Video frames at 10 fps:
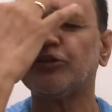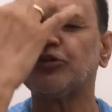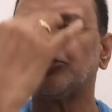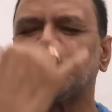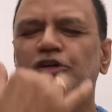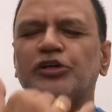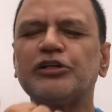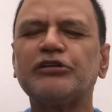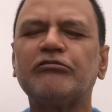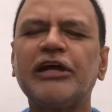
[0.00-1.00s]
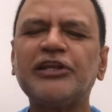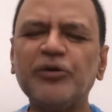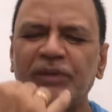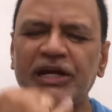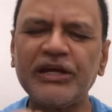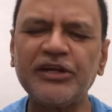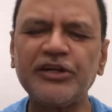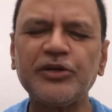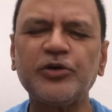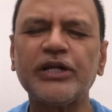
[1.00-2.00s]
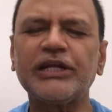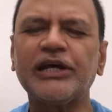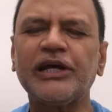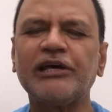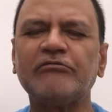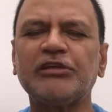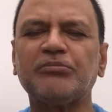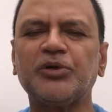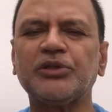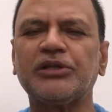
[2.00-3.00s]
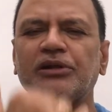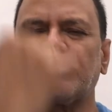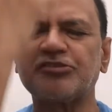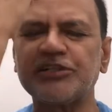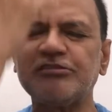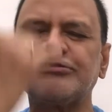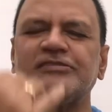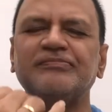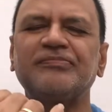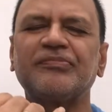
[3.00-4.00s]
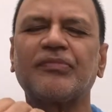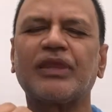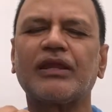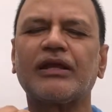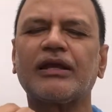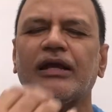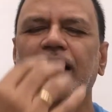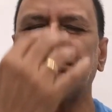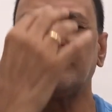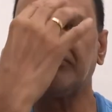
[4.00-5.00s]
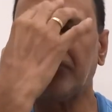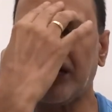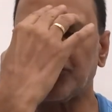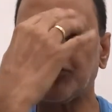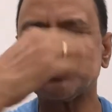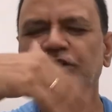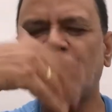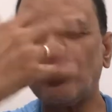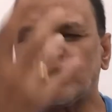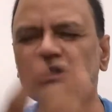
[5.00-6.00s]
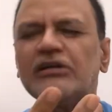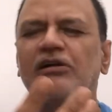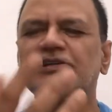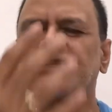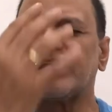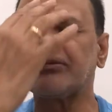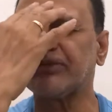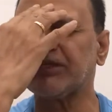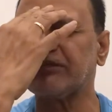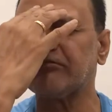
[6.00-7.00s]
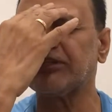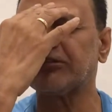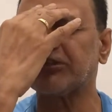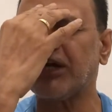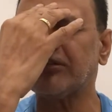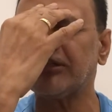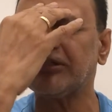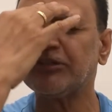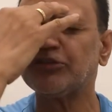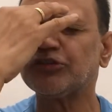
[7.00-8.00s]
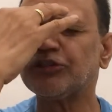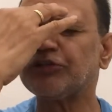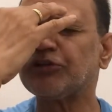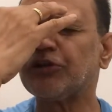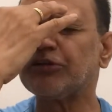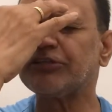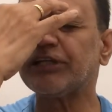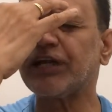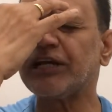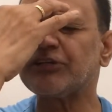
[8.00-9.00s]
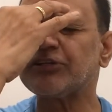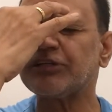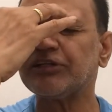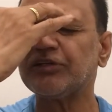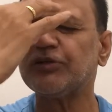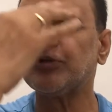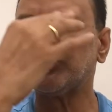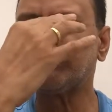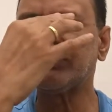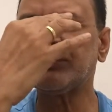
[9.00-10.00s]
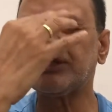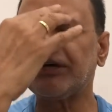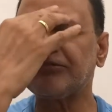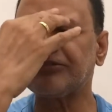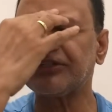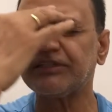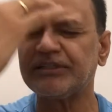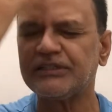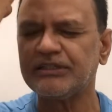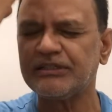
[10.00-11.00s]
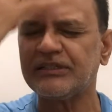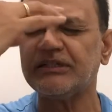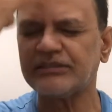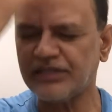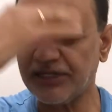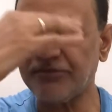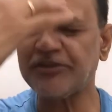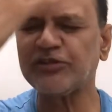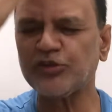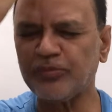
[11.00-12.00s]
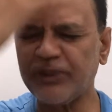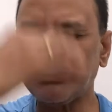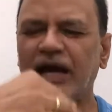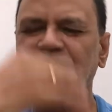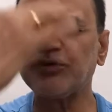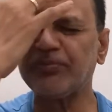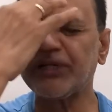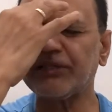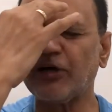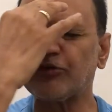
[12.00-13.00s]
So when you begin, you inhale with both the nostrils, but now the alternate breathing will start. So you close the right, open the left is open, and you breathe out